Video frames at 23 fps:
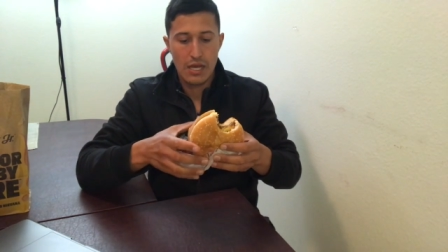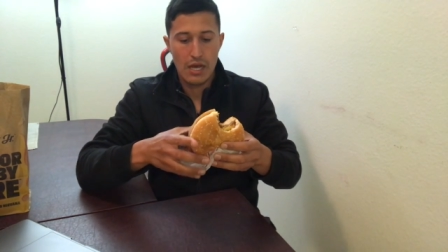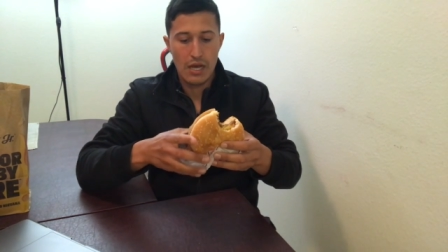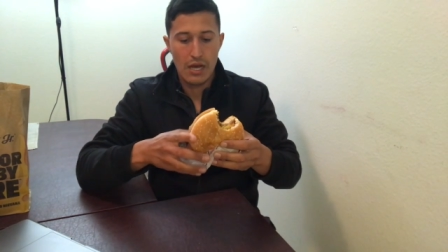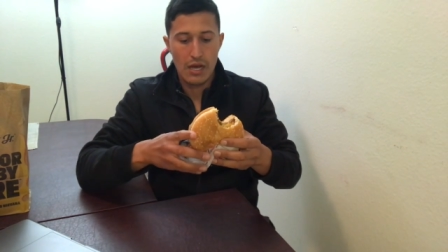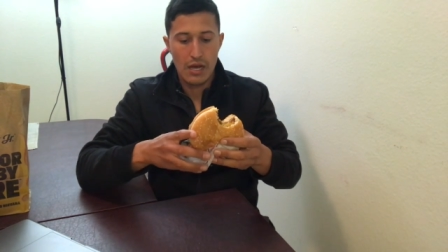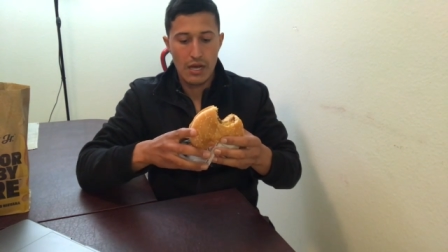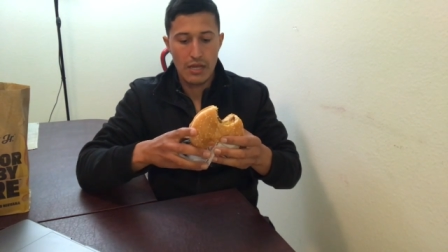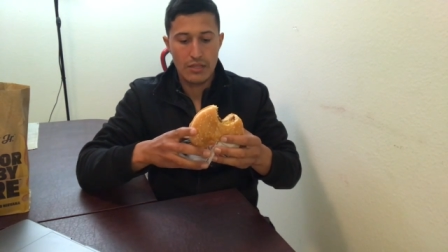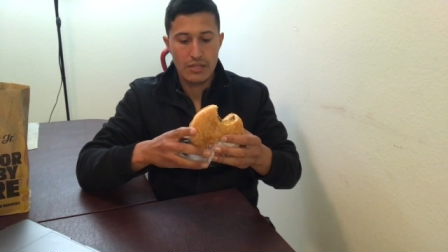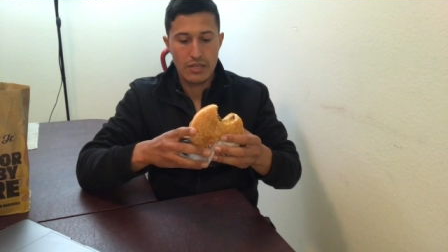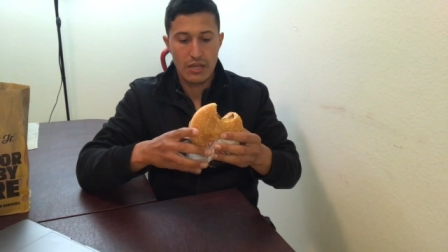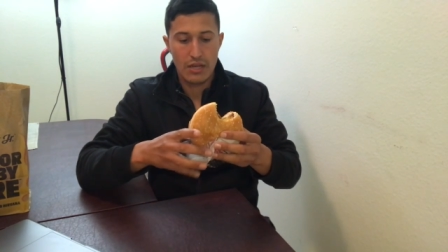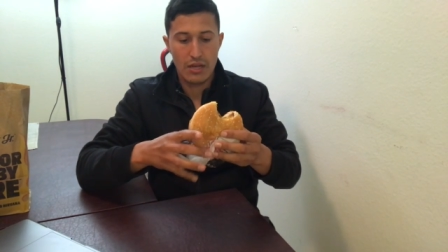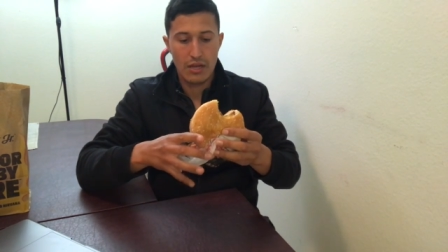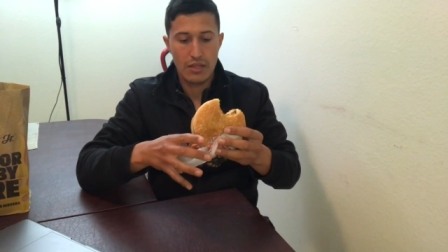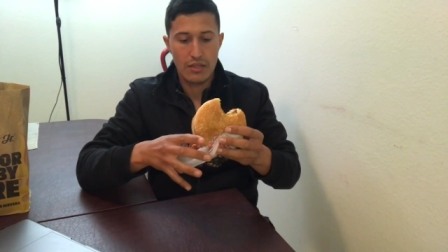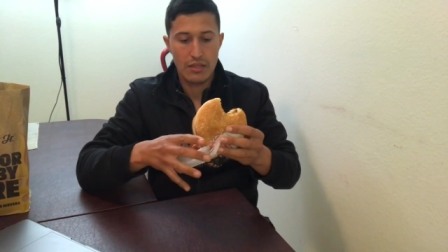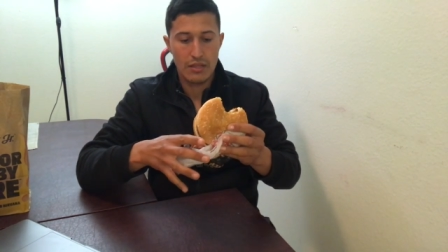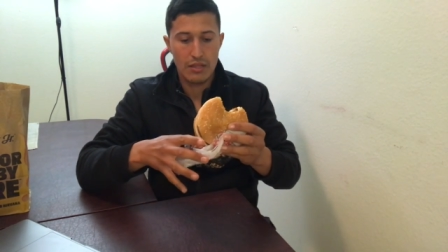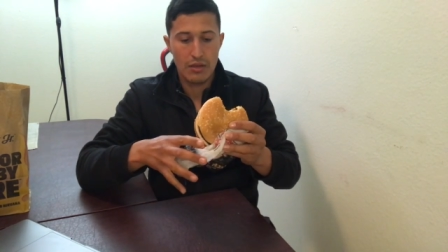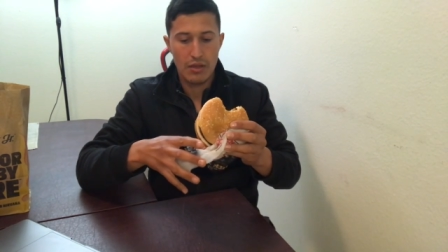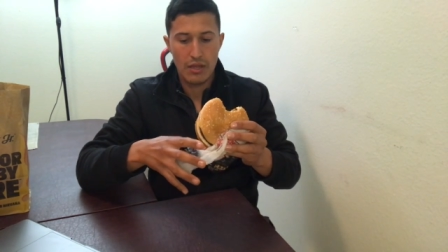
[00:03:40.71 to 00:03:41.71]
Uh, the
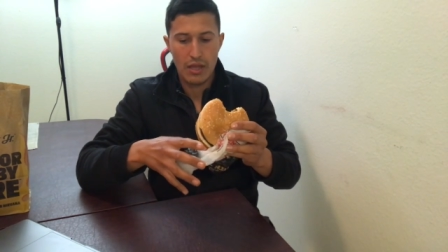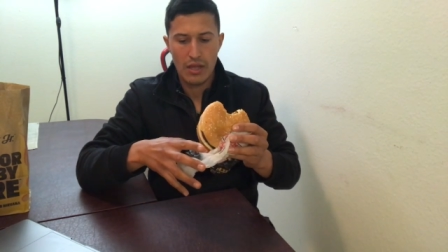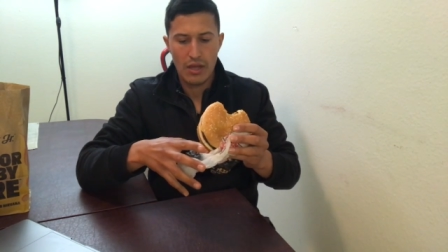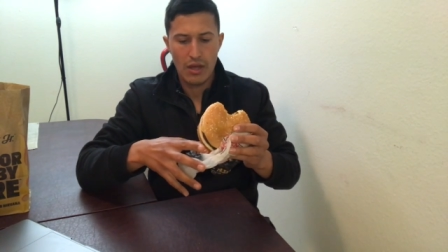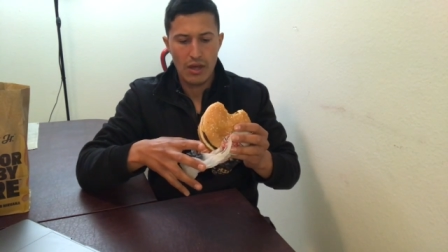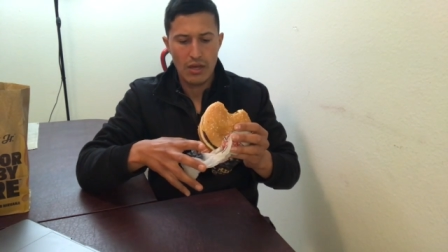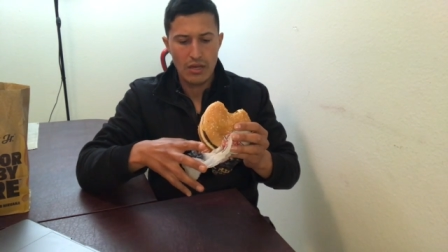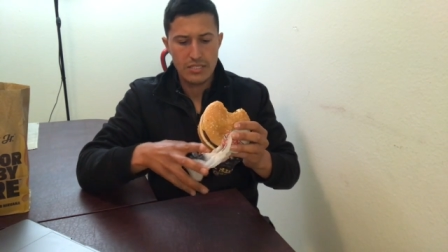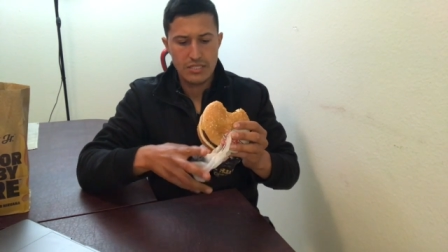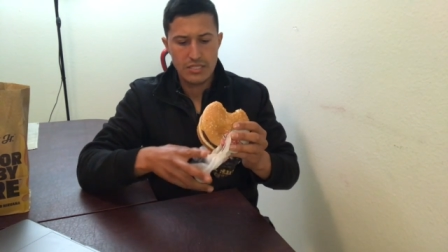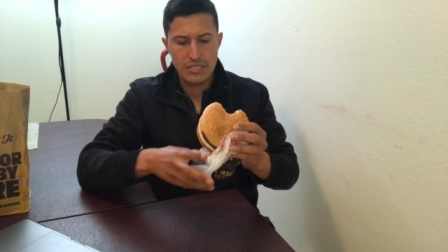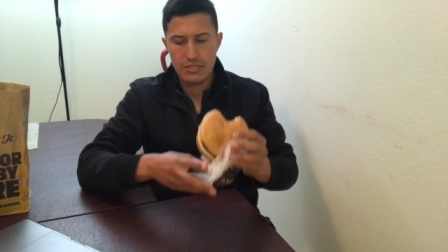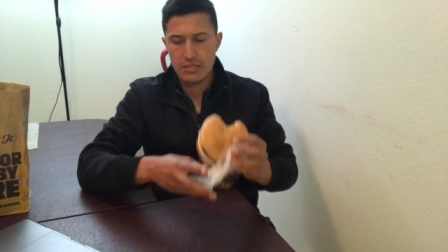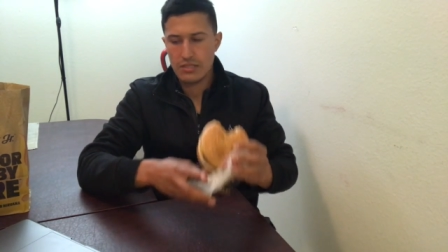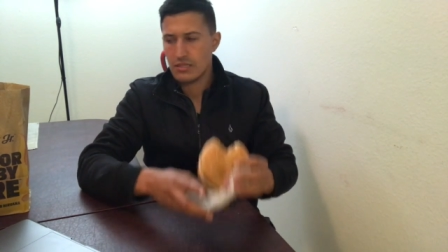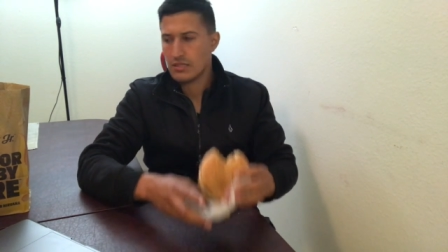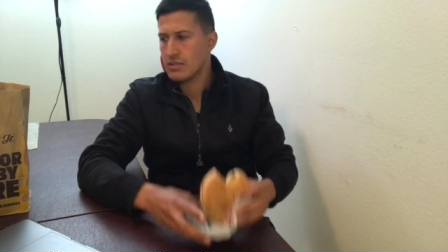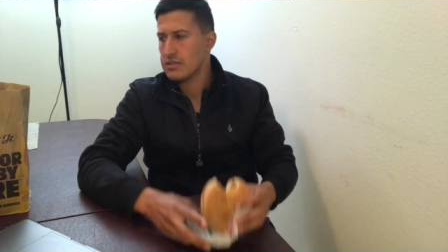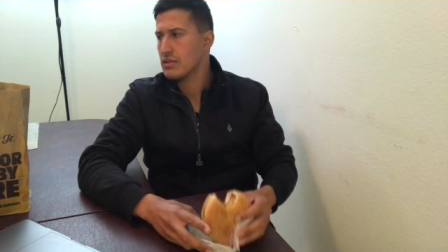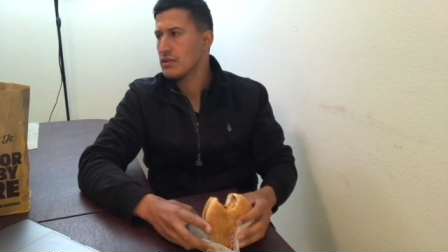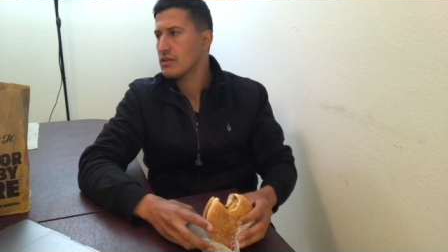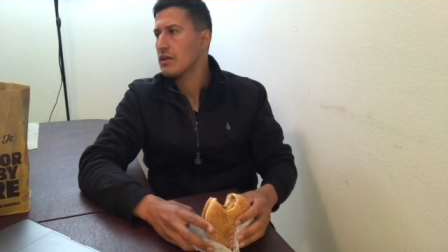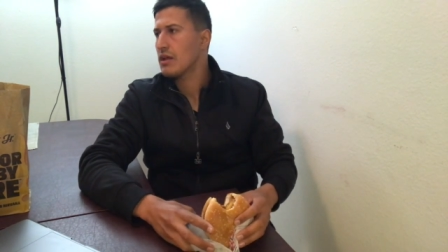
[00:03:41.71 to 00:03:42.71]
it, costed,
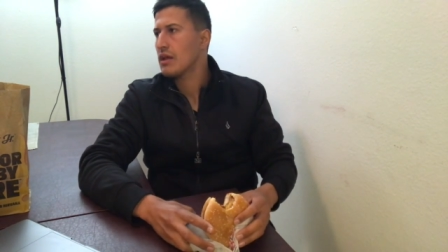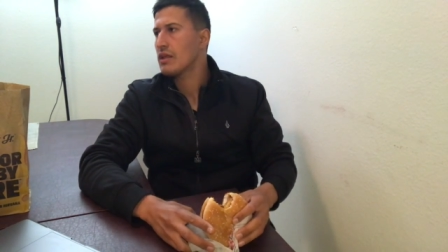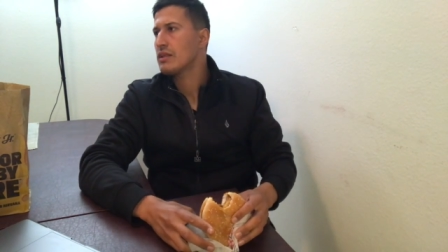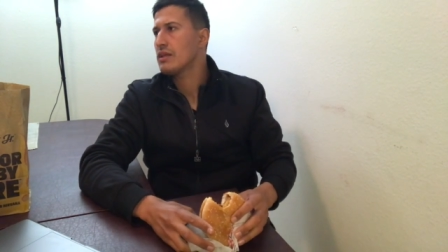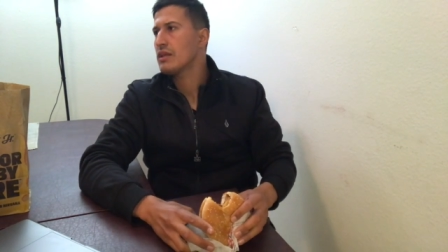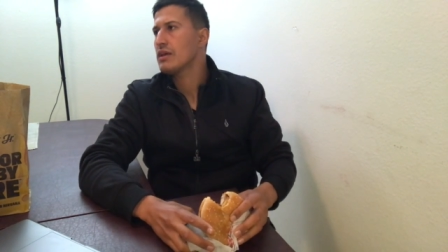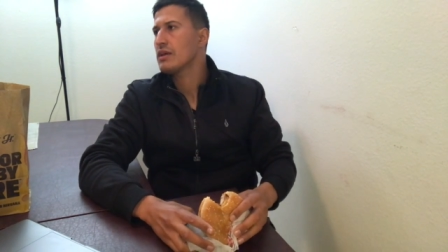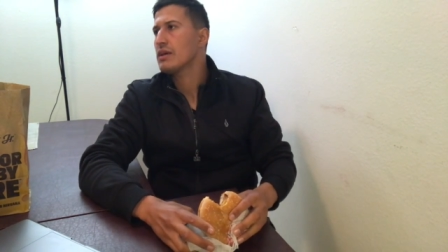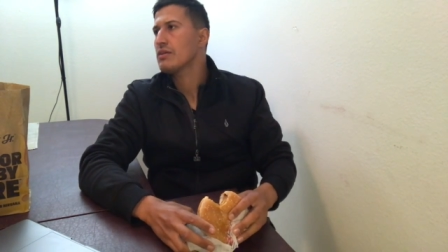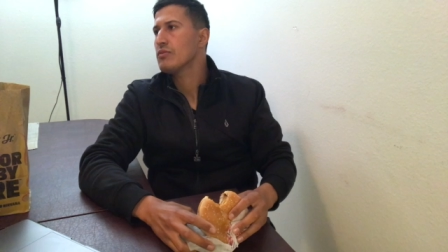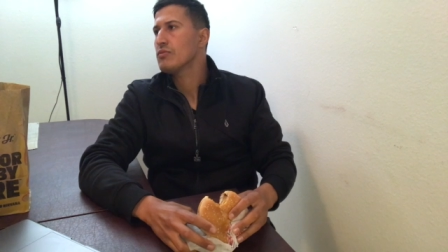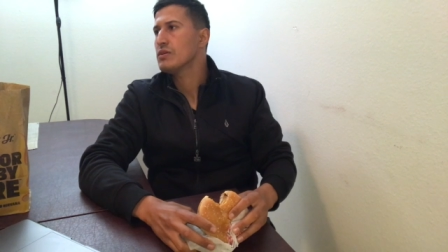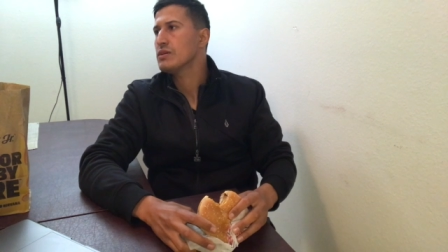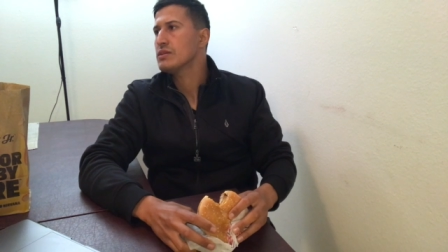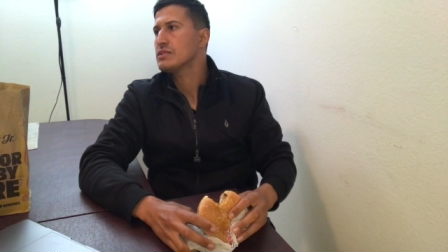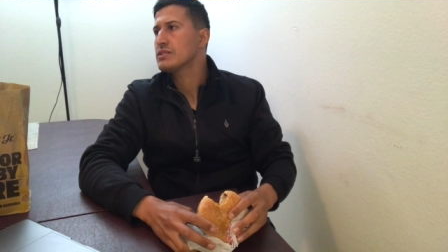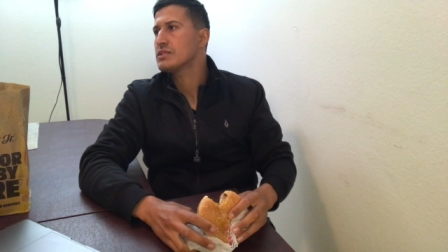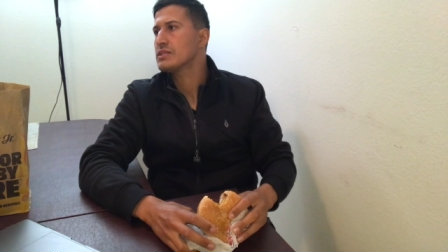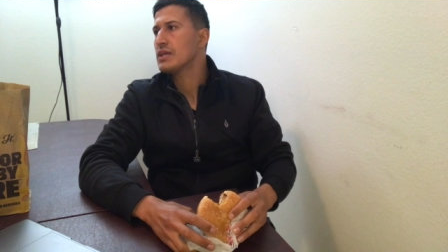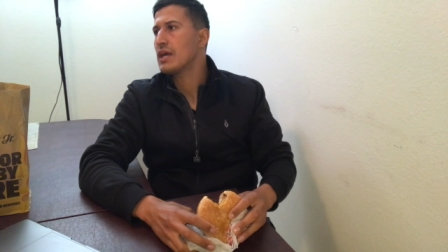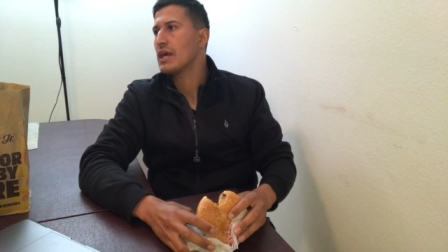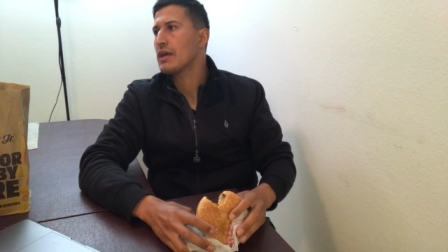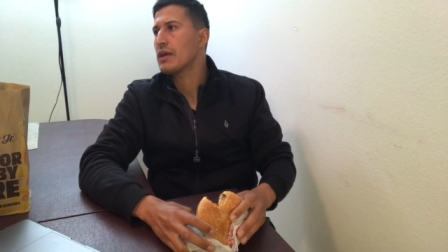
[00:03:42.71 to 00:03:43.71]
I think it
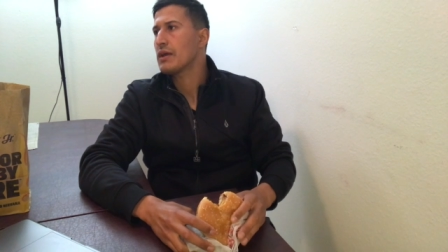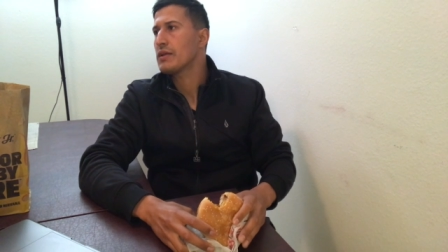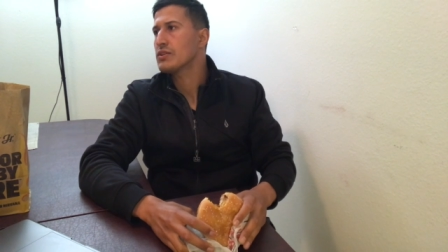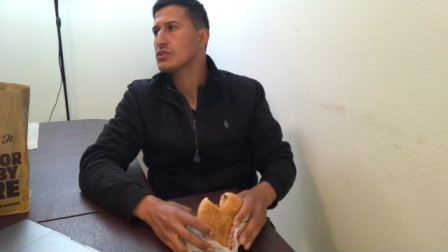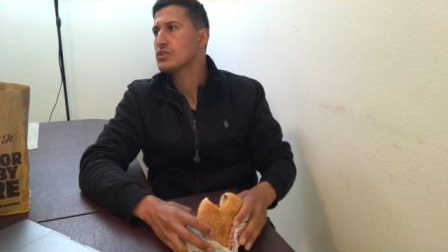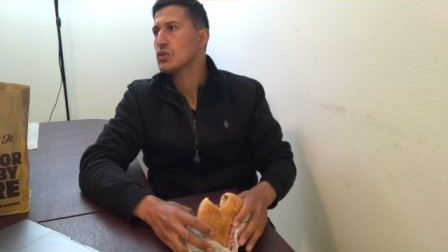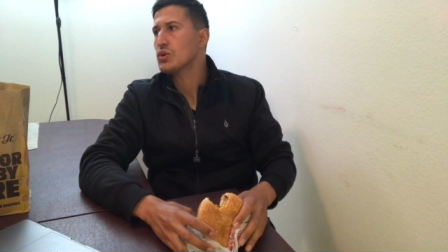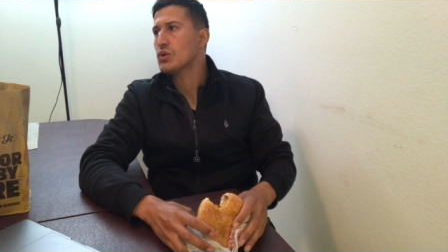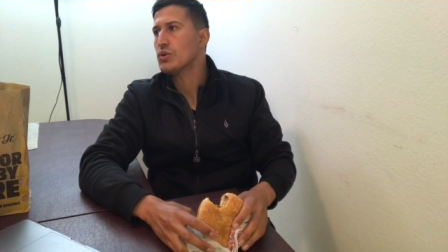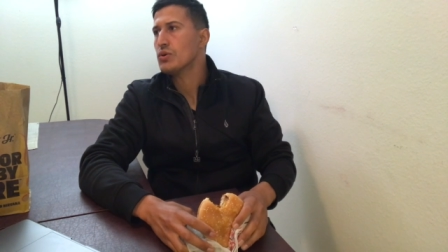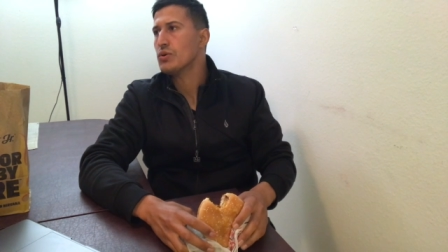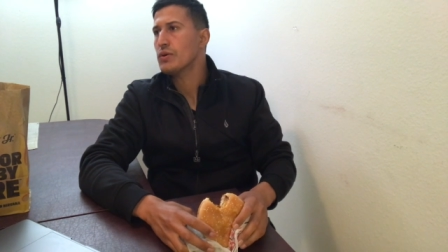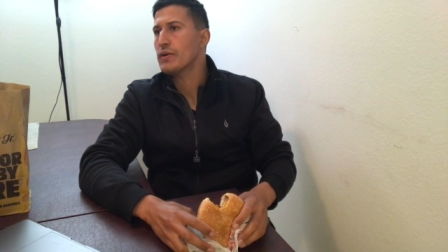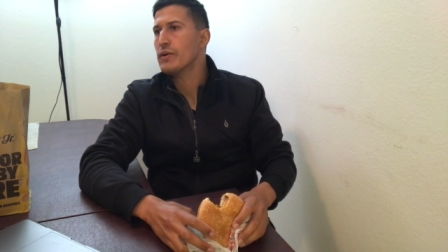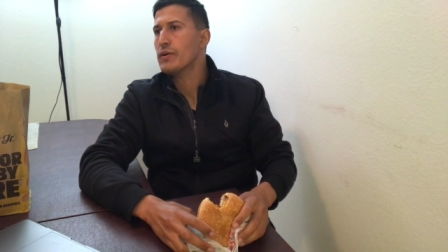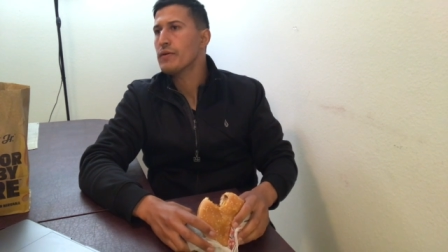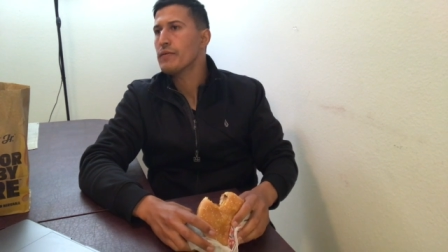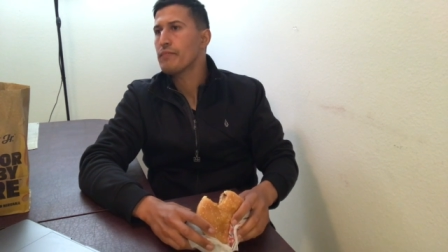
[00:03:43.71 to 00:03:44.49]
was like in total